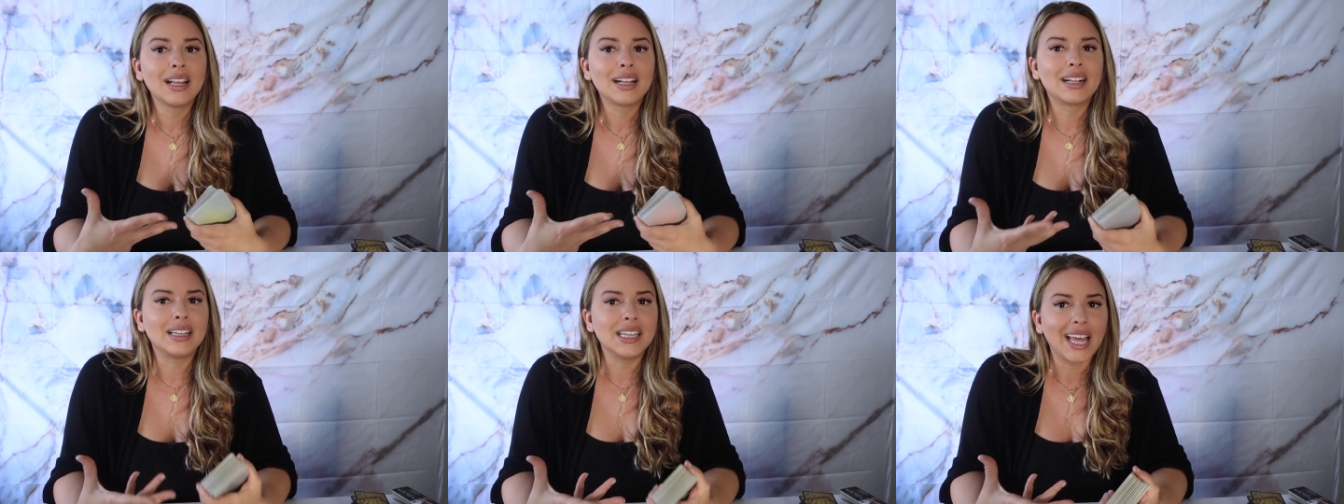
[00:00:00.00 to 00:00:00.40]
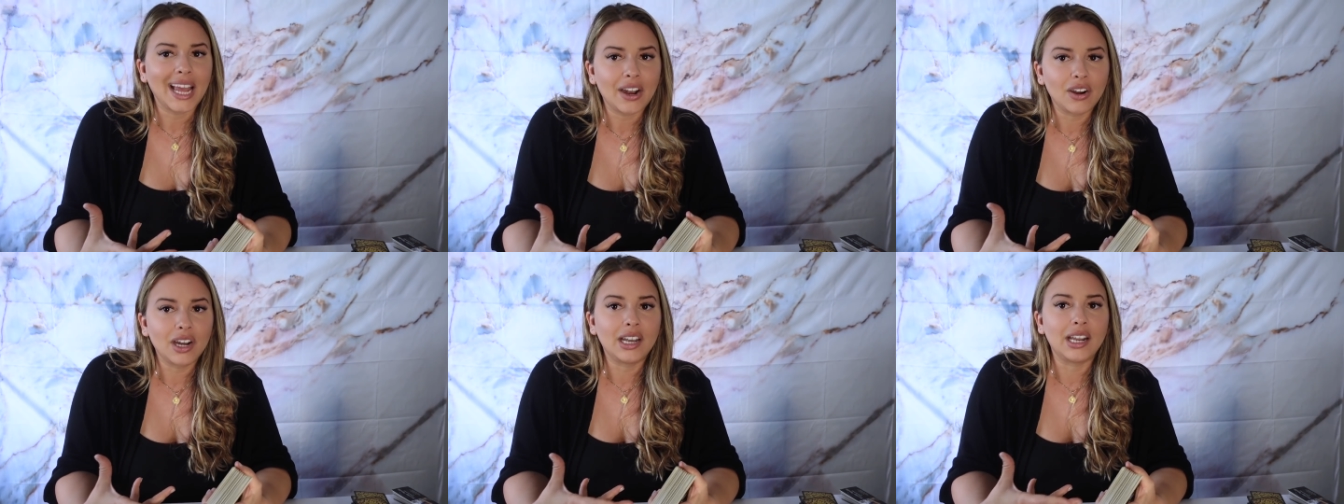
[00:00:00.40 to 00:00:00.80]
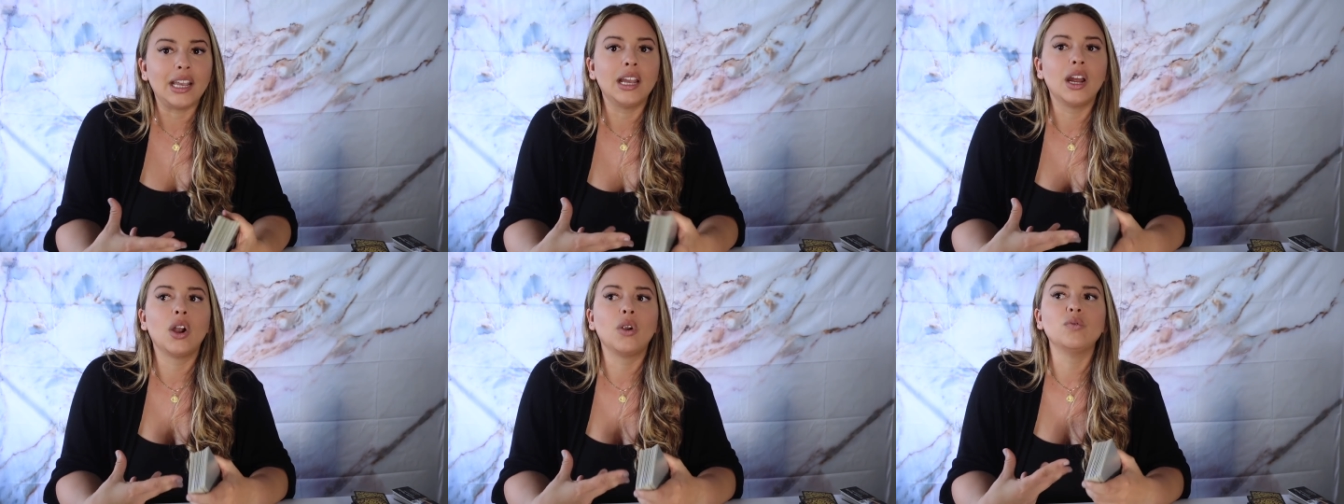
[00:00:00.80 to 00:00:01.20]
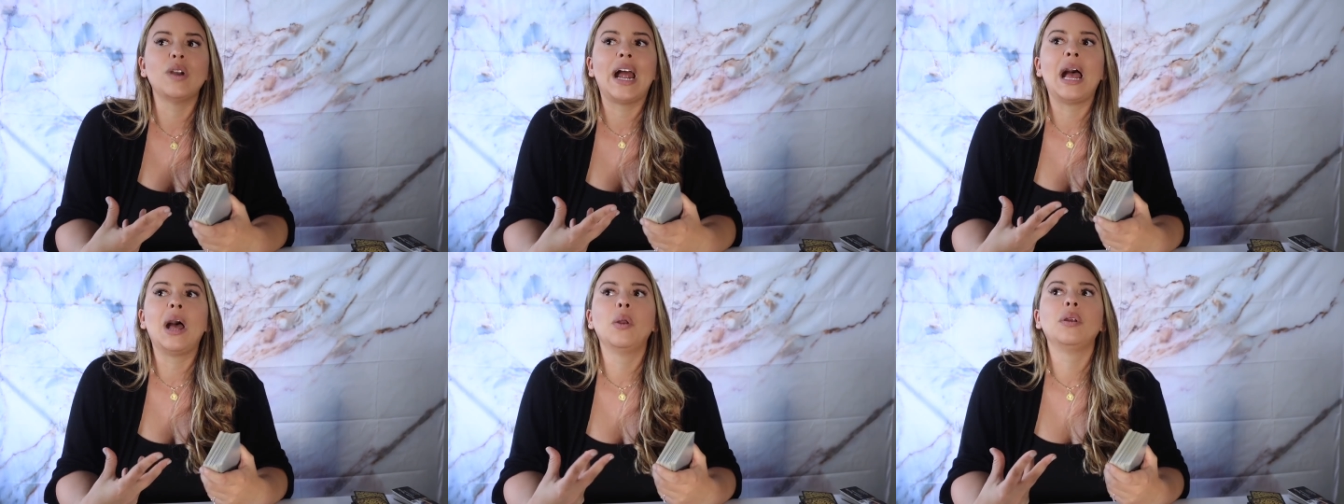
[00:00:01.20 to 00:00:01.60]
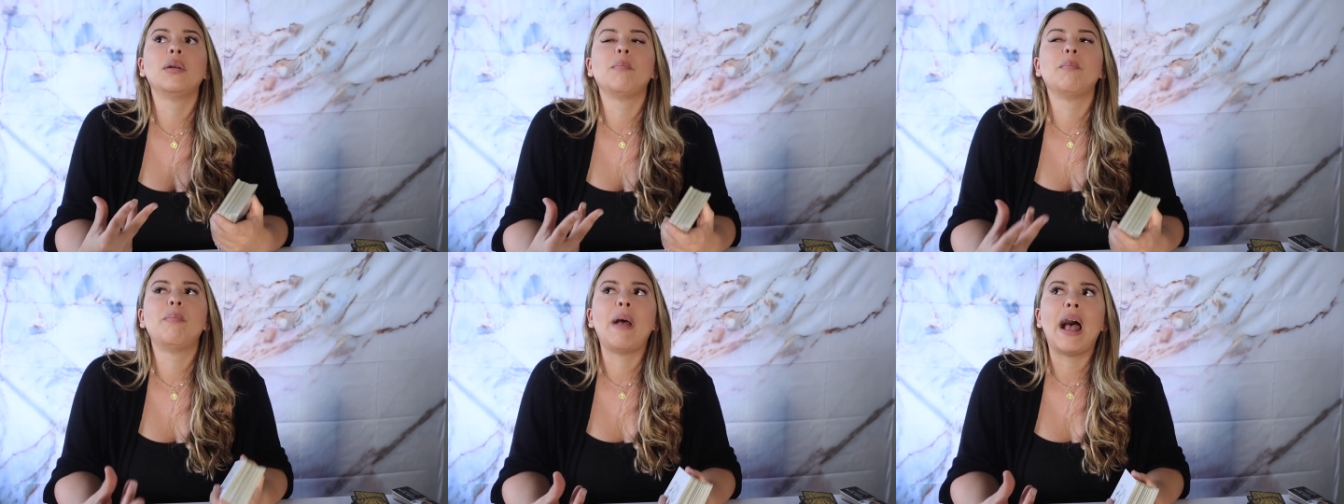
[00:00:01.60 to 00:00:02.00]
clarity, around
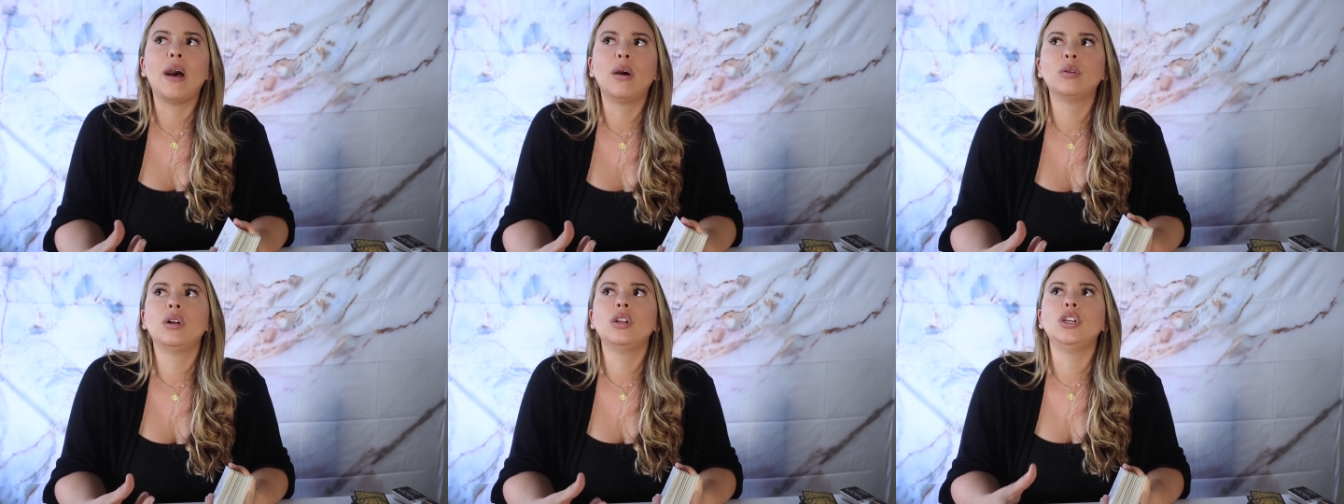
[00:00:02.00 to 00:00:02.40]
bound,